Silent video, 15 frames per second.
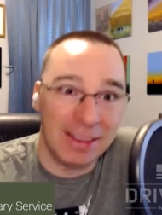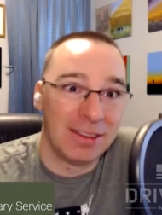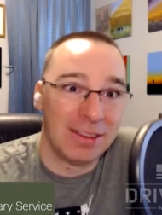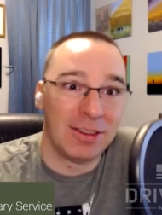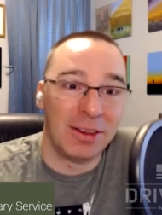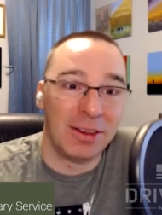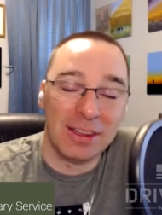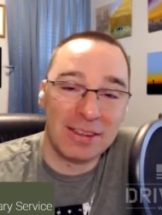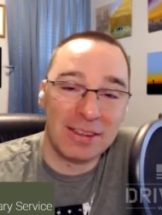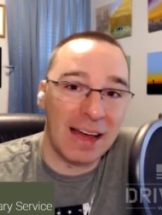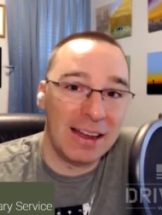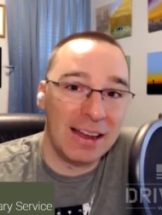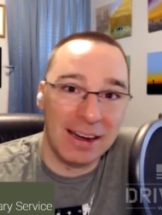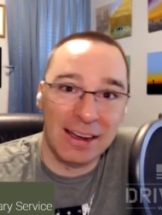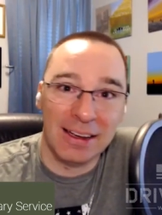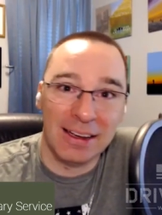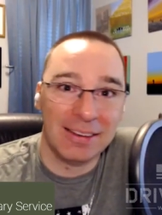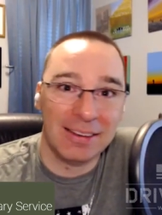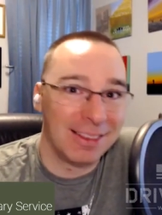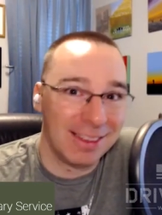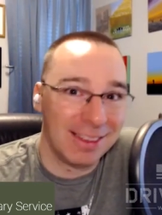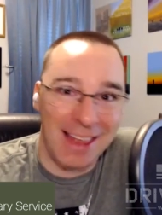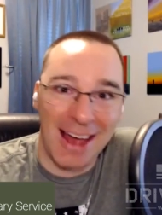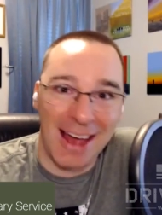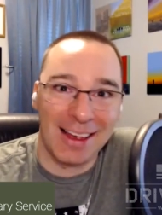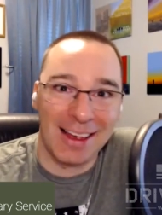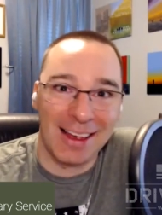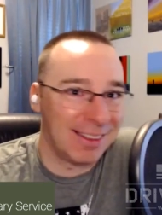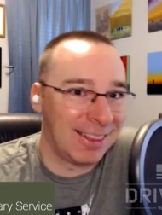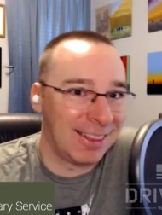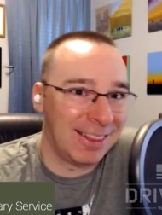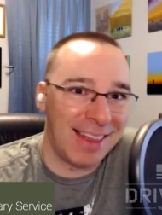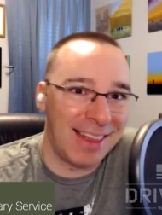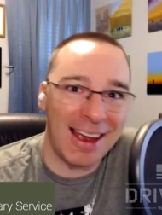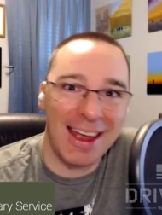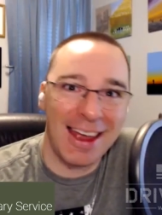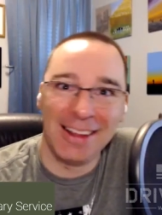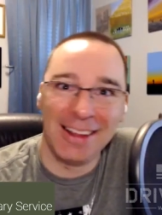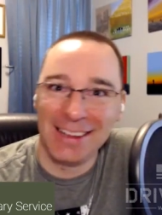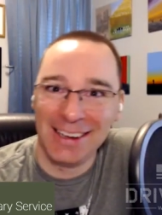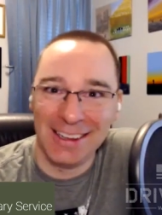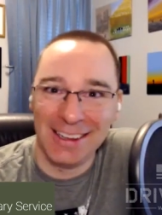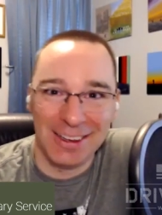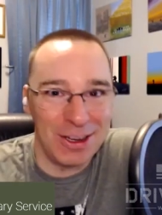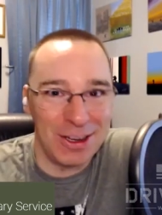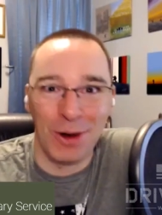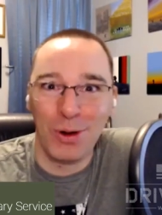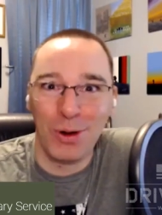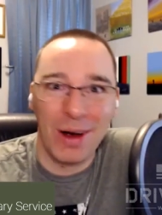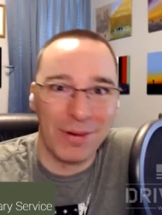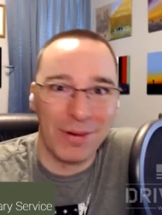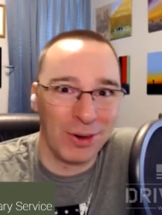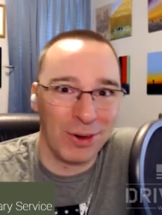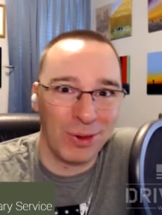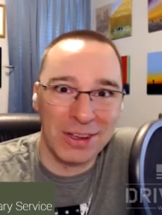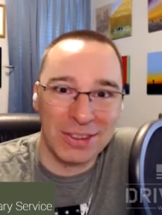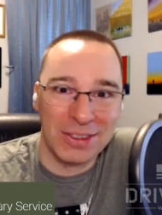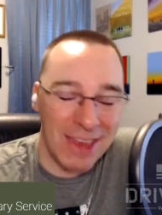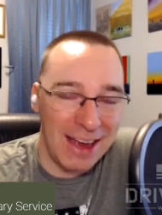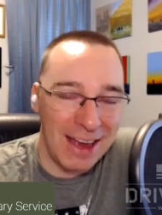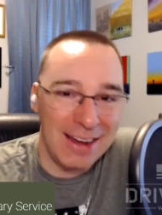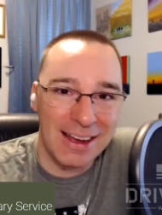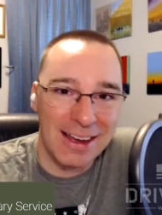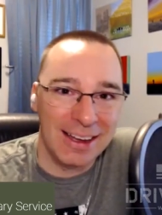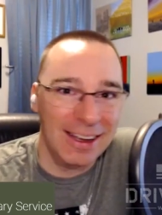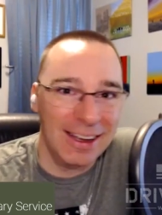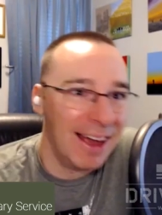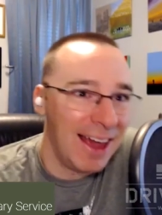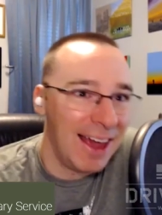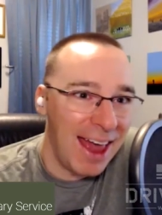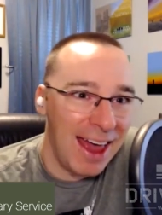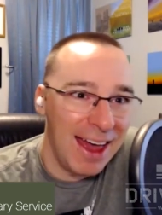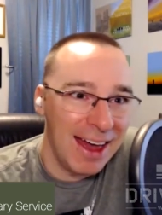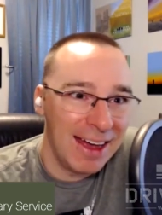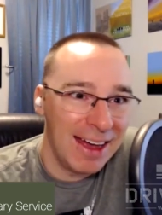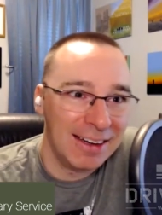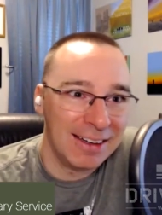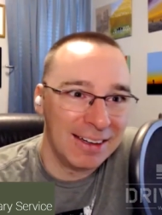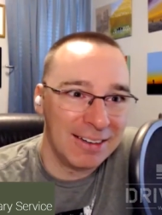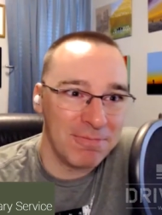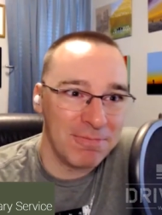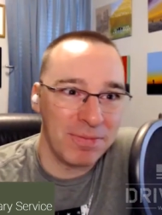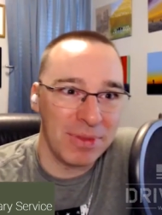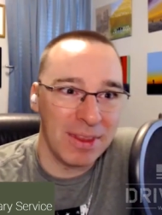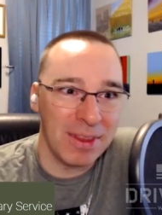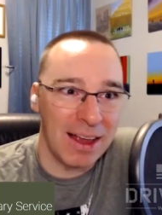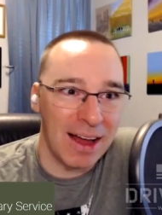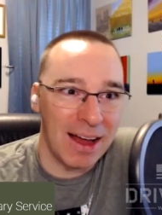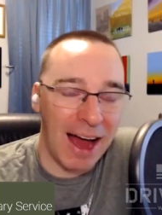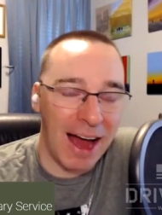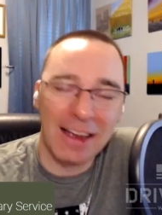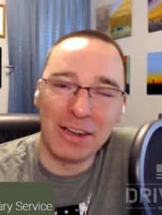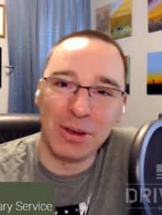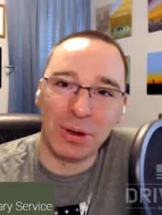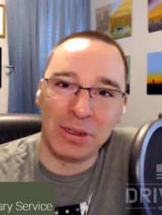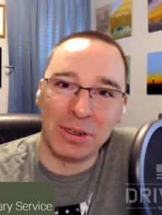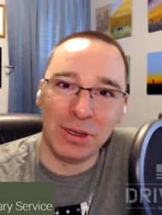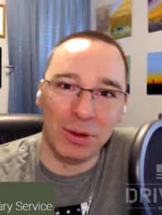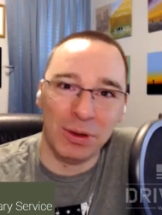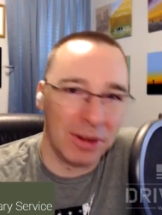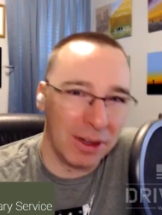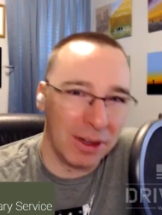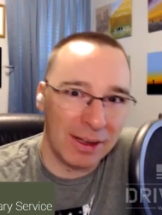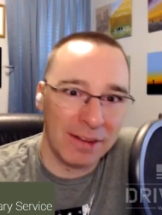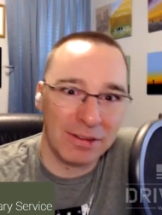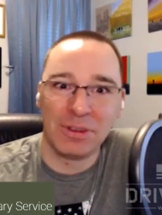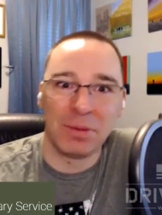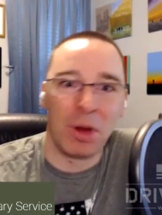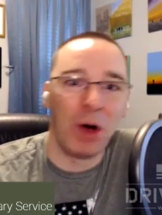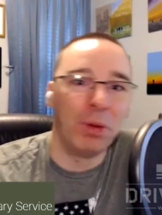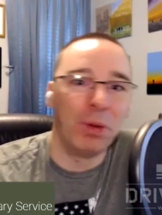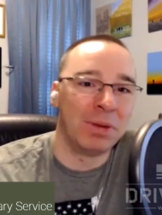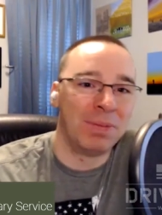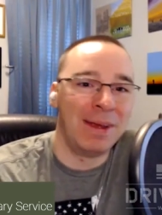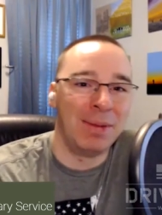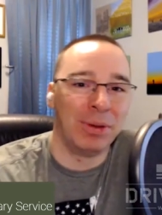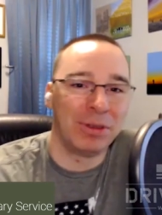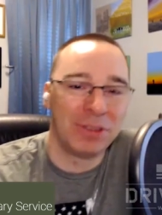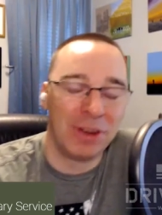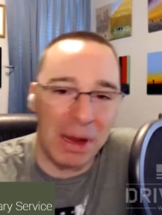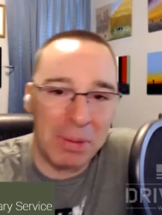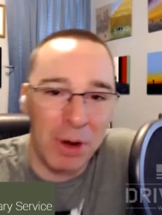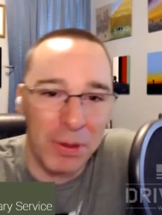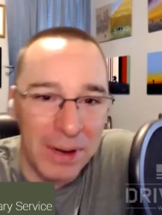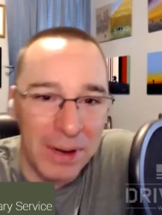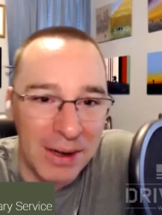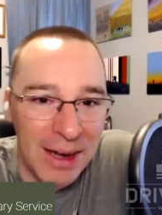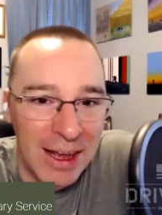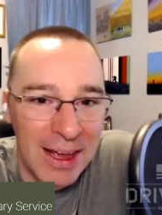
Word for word: so this guy did it. That that gal did it. You know, whoever it was, they did it. And I could do it too. That gives some hope to people. So I'm hoping